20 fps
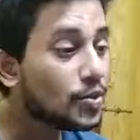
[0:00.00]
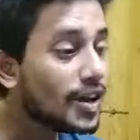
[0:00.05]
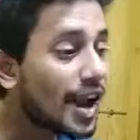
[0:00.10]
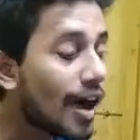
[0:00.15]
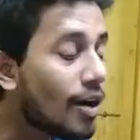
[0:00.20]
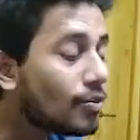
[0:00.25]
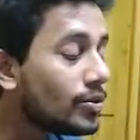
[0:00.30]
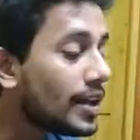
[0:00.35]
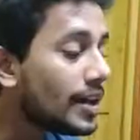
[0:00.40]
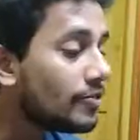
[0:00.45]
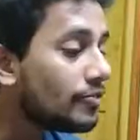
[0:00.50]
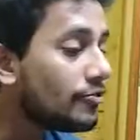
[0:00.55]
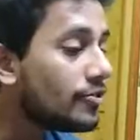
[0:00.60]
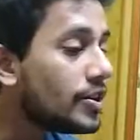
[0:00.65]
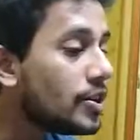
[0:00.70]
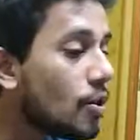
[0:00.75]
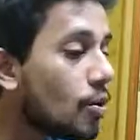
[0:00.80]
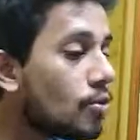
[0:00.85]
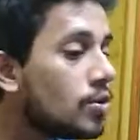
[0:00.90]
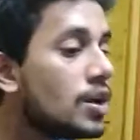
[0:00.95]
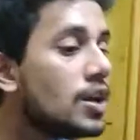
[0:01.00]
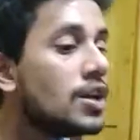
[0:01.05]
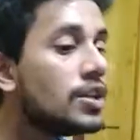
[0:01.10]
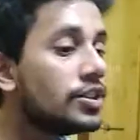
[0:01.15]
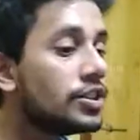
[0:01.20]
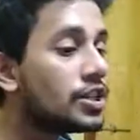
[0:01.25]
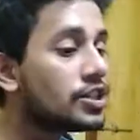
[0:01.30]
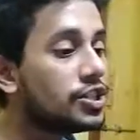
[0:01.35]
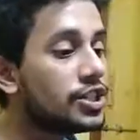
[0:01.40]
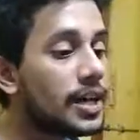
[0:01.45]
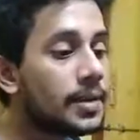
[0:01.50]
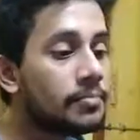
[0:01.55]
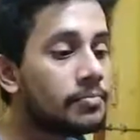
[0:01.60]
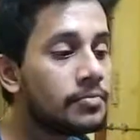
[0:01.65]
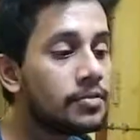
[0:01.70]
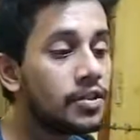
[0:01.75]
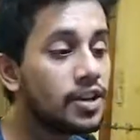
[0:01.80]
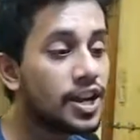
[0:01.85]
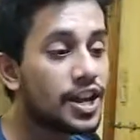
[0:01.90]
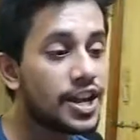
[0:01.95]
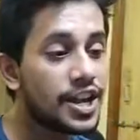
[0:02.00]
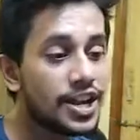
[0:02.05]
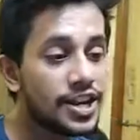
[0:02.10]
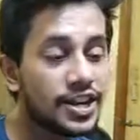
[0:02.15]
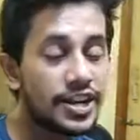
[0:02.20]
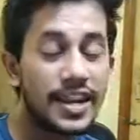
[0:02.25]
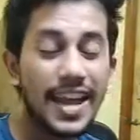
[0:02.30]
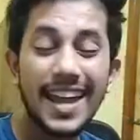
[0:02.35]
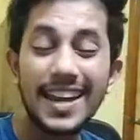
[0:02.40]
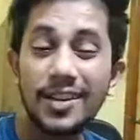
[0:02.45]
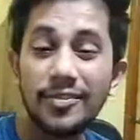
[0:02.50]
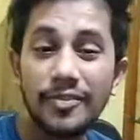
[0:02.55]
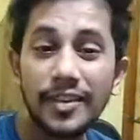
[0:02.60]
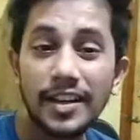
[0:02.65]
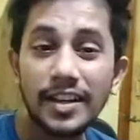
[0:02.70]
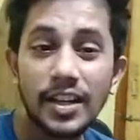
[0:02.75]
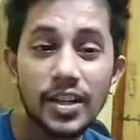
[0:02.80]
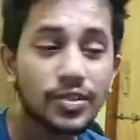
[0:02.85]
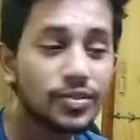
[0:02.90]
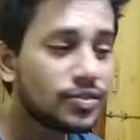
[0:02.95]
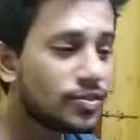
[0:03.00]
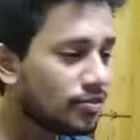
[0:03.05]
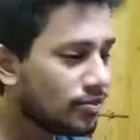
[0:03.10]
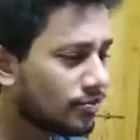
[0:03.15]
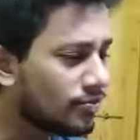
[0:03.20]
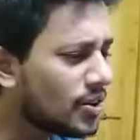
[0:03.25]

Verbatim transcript: now that we know the gem layer derivatives,